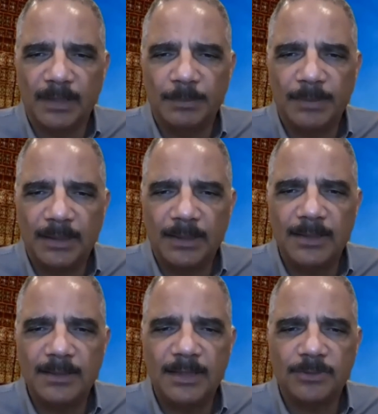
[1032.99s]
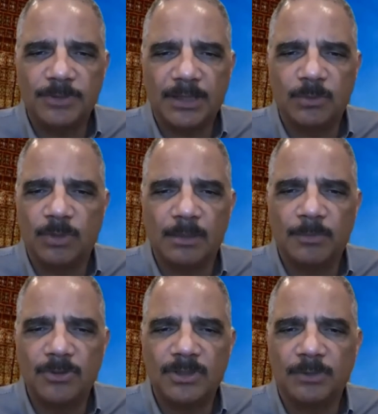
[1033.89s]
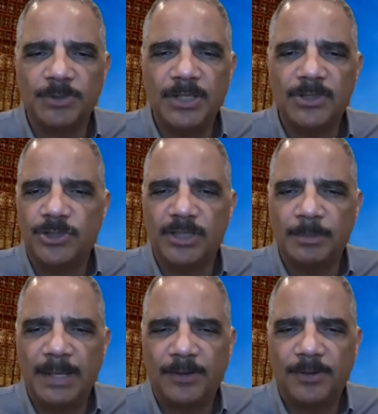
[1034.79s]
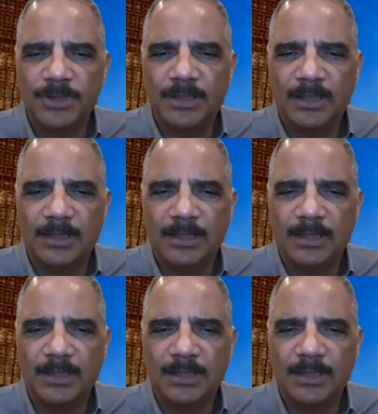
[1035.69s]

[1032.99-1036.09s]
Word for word: I mean, his district is one of the most egregious gerrymanders in the